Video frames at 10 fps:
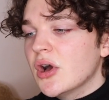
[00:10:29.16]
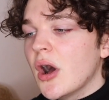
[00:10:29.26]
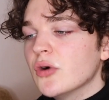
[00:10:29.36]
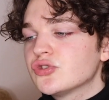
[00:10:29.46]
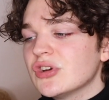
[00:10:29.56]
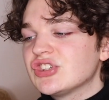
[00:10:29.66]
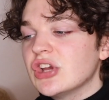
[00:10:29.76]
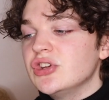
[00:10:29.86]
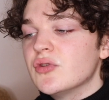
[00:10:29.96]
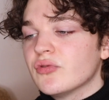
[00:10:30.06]
Oh,
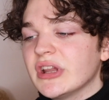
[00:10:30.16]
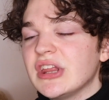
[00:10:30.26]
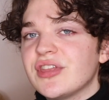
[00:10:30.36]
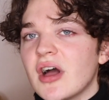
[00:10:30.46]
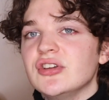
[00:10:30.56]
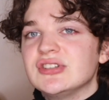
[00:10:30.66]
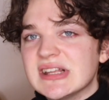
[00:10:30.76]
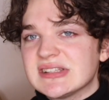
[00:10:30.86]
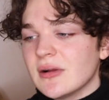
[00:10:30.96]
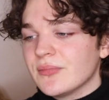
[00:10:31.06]
Trisha, you really thought you
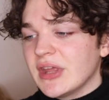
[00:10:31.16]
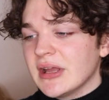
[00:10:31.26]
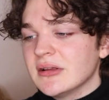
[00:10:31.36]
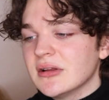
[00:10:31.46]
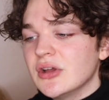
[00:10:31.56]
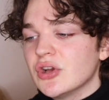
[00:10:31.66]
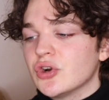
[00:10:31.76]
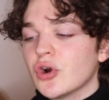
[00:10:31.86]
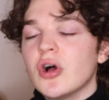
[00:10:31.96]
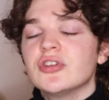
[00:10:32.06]
did something.
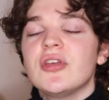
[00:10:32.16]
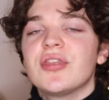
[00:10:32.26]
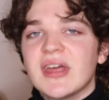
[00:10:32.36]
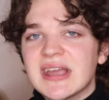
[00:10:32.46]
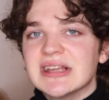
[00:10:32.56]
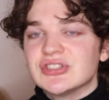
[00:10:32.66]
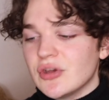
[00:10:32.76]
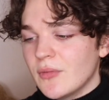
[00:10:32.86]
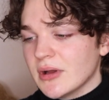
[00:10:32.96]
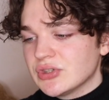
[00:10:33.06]
Girl, you thinking
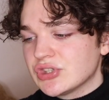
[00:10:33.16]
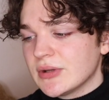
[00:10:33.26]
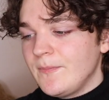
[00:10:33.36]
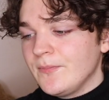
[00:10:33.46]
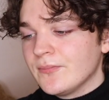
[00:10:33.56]
too much.